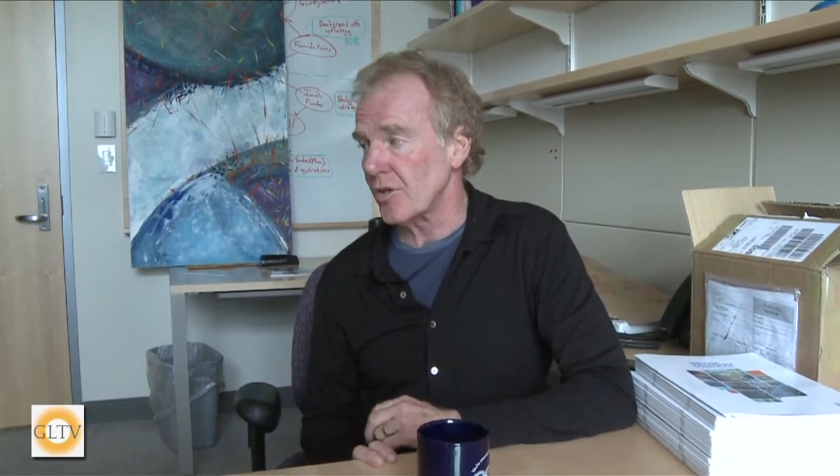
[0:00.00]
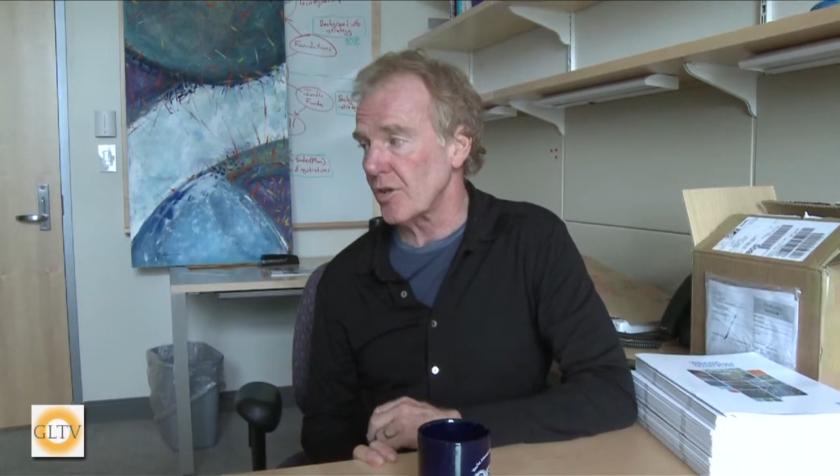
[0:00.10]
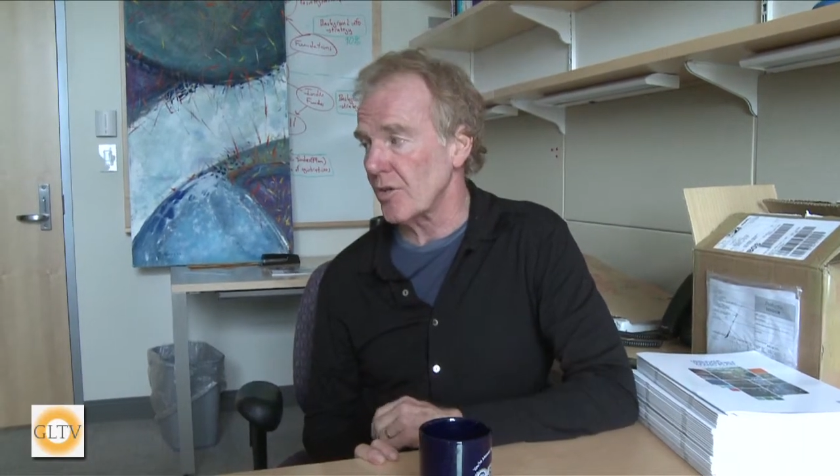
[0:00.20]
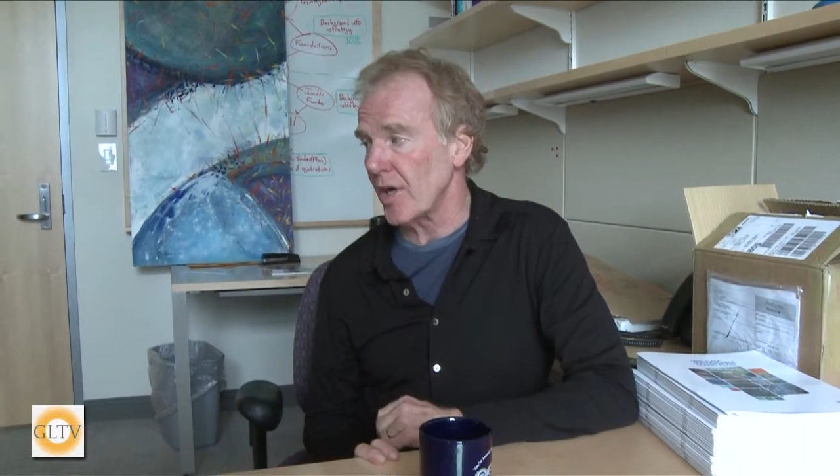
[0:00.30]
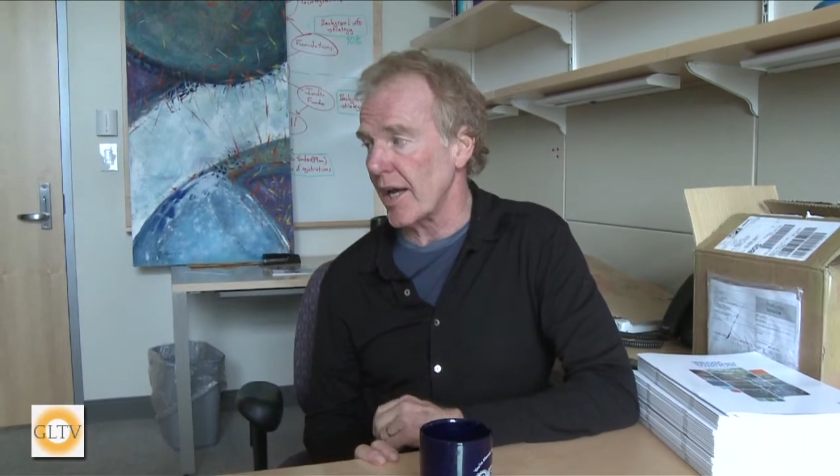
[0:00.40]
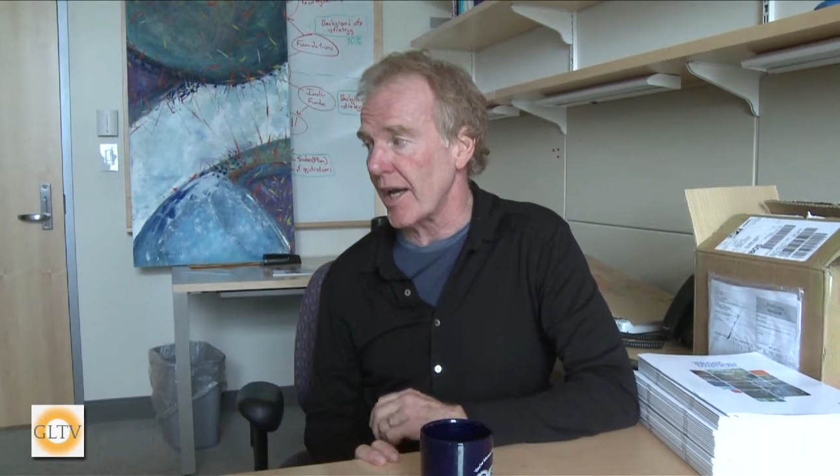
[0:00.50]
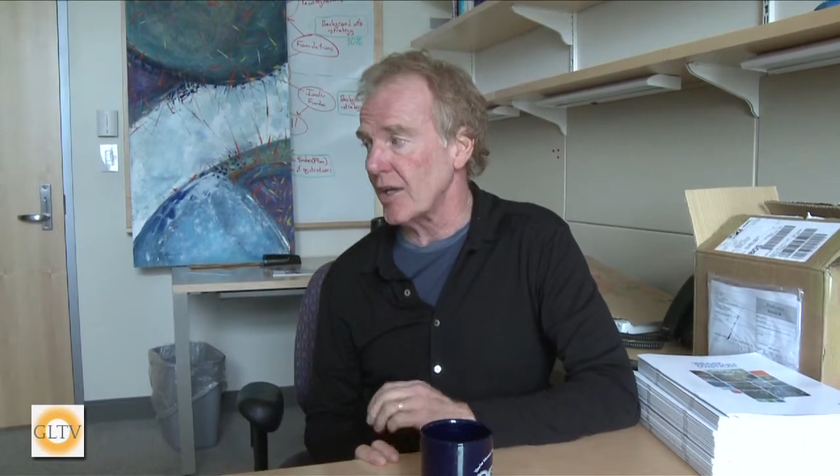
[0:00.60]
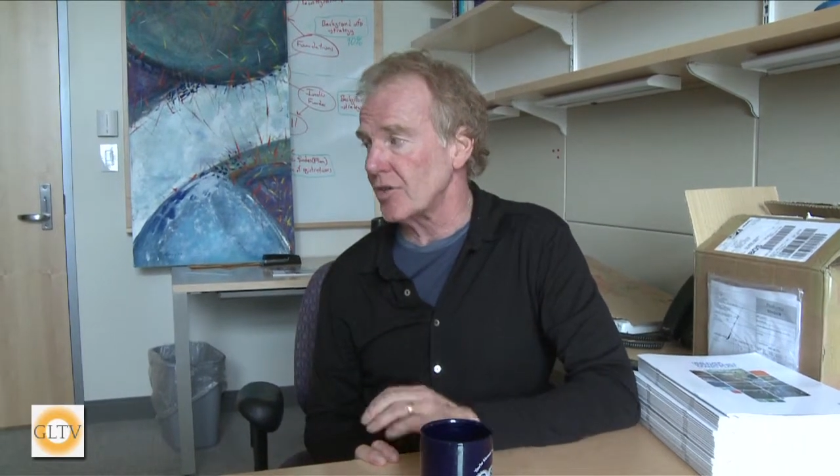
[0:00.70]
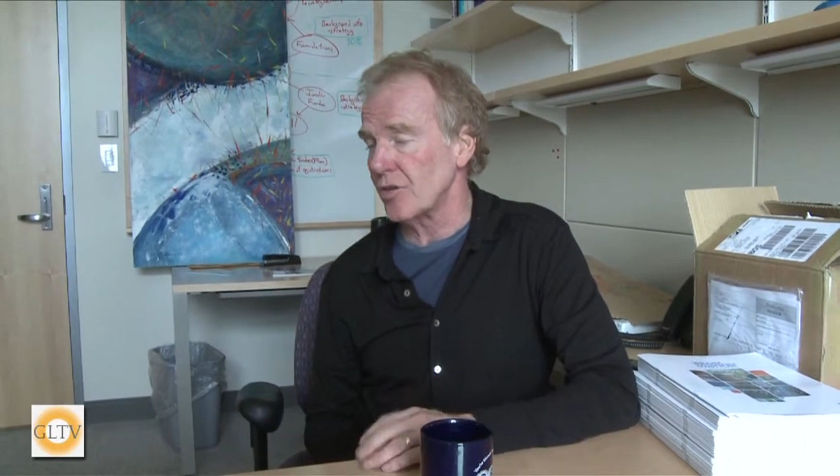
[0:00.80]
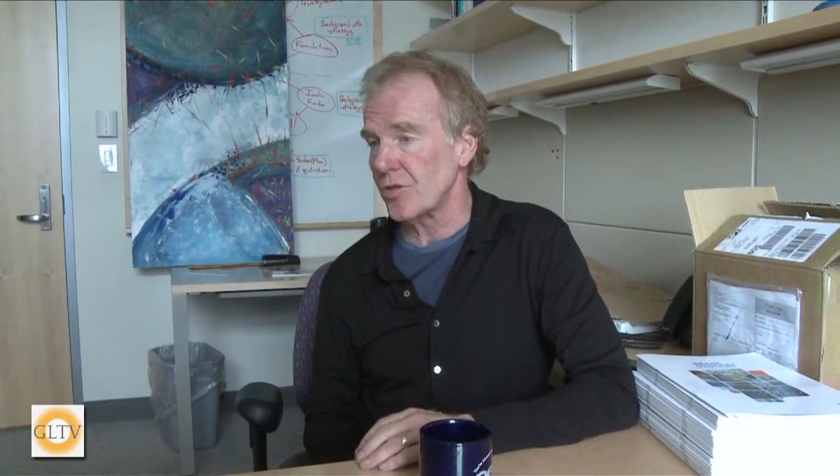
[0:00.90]
to
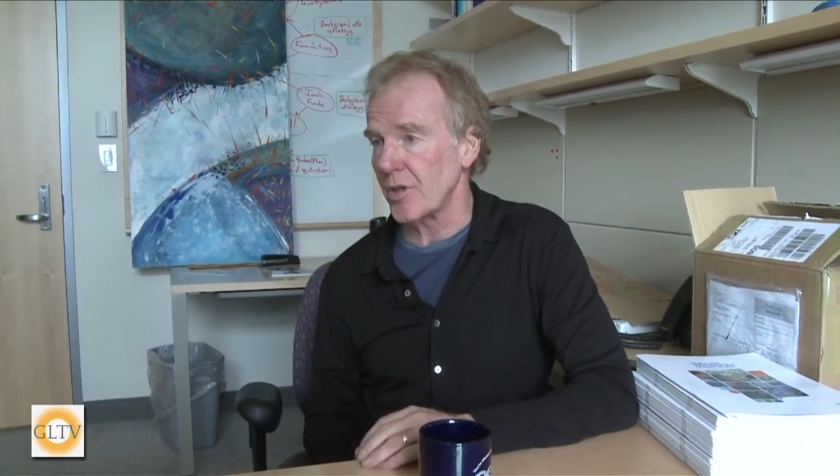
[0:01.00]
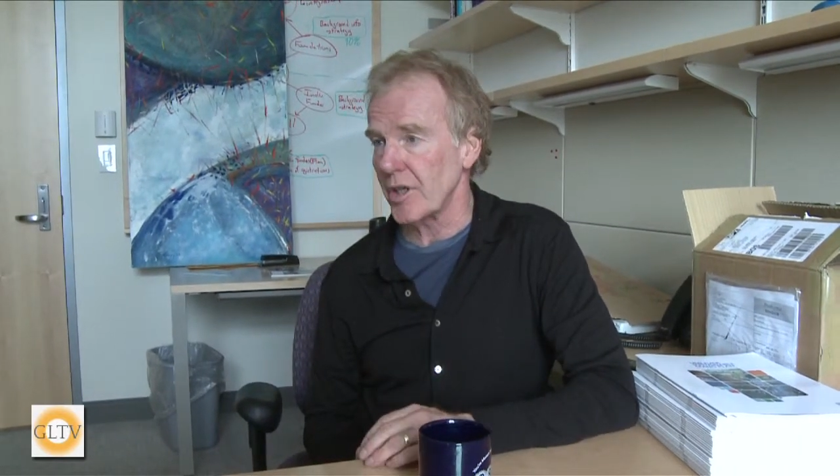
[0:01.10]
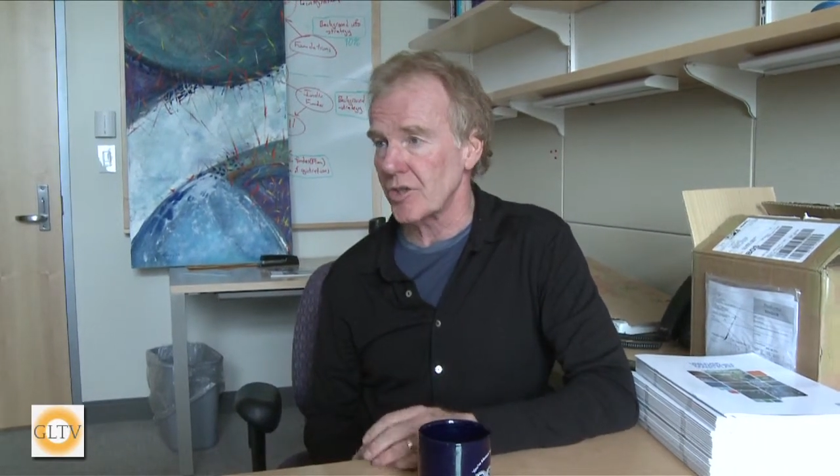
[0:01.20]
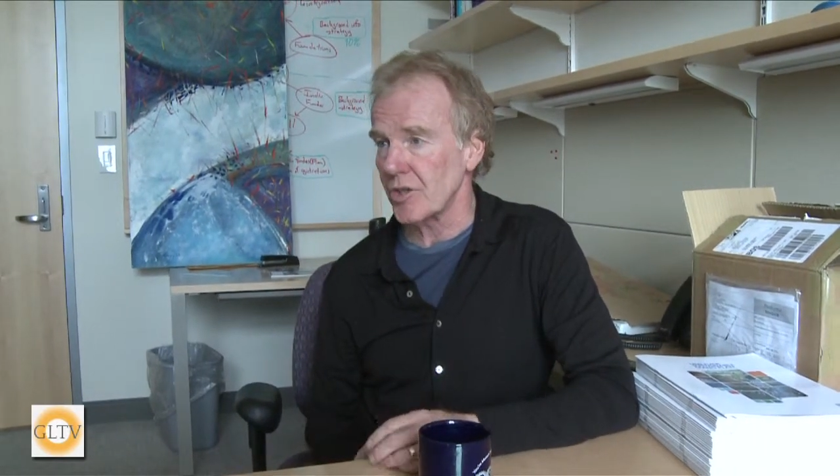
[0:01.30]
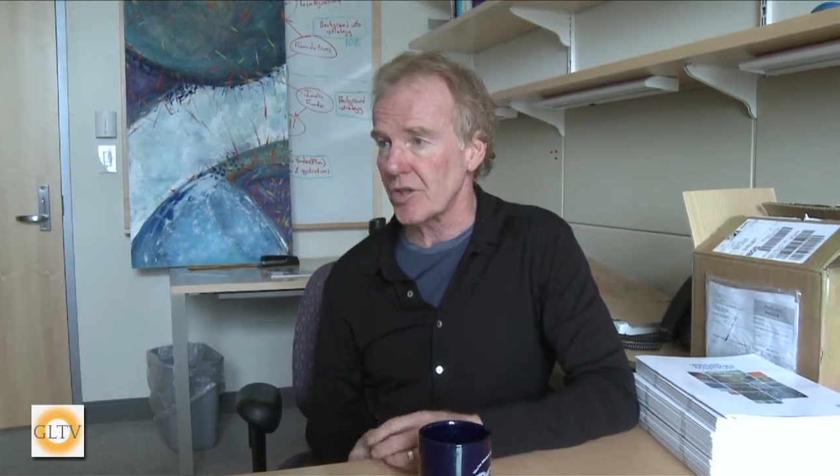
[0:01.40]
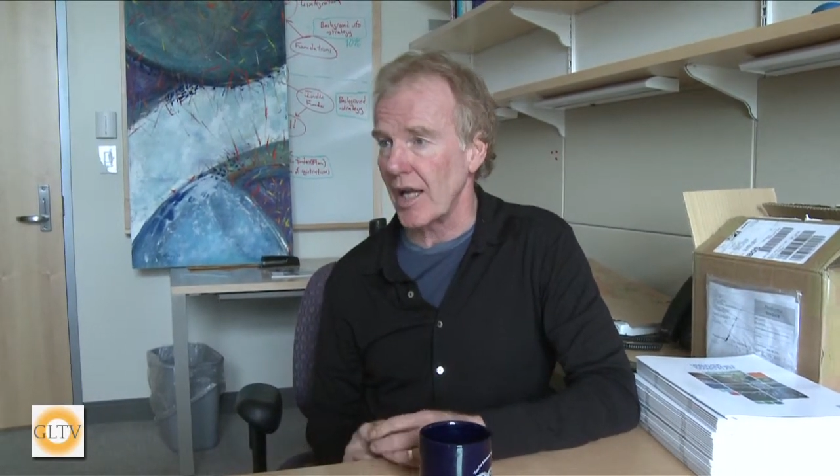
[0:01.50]
Asian traditions.